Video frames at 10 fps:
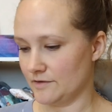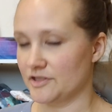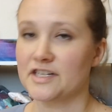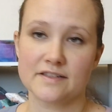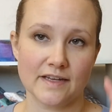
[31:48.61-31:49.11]
So
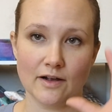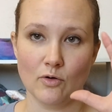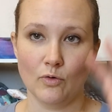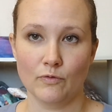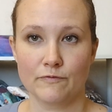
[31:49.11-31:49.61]
she has like a
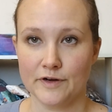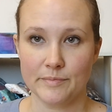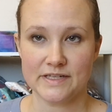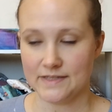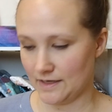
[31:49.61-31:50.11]
whole
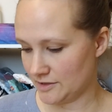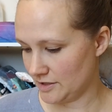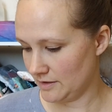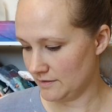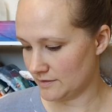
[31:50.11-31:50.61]
freebie
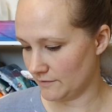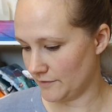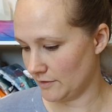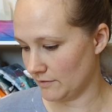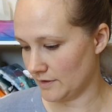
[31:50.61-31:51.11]
section. So
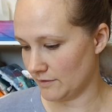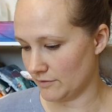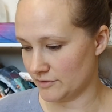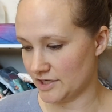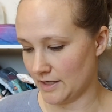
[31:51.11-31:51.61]
if you go to
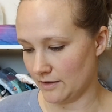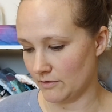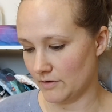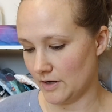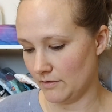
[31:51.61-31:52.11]
Crochet a
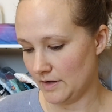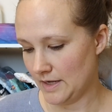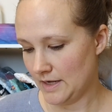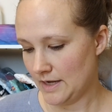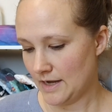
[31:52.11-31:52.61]
Go-Go,
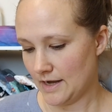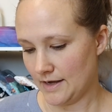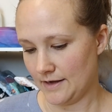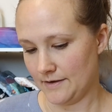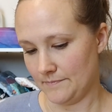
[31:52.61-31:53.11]

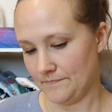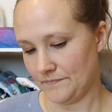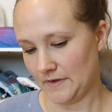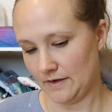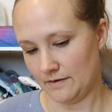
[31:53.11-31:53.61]

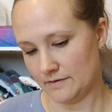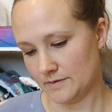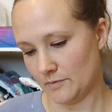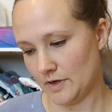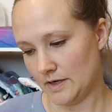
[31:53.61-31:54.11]

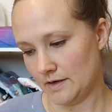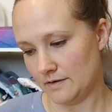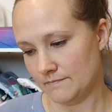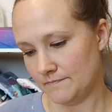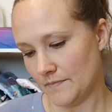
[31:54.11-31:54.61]
here's
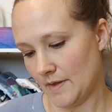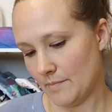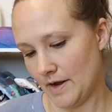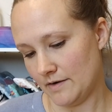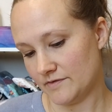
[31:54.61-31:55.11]
one.
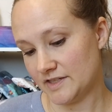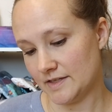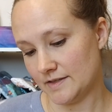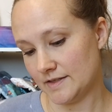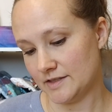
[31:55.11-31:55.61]

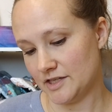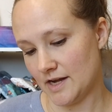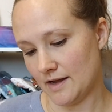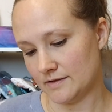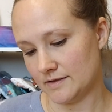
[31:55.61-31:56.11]
It says she
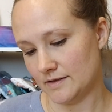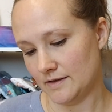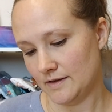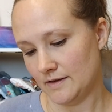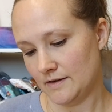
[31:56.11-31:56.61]
has
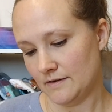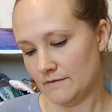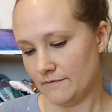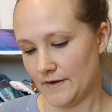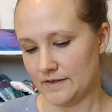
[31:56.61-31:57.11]

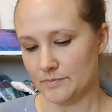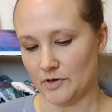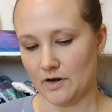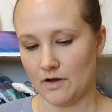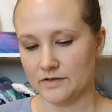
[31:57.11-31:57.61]

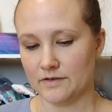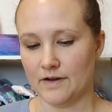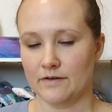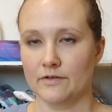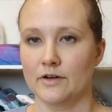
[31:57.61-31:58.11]
Facebook also.
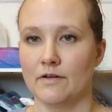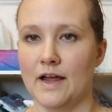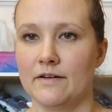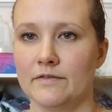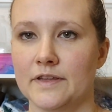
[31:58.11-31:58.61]
I don't know.
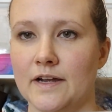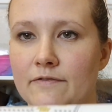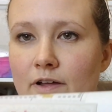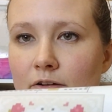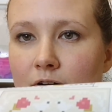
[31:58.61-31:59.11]
I don't think I
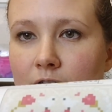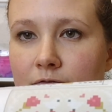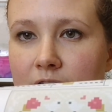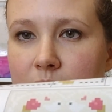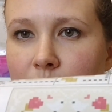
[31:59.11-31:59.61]
followed her on
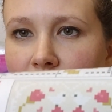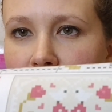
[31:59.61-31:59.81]
Facebook.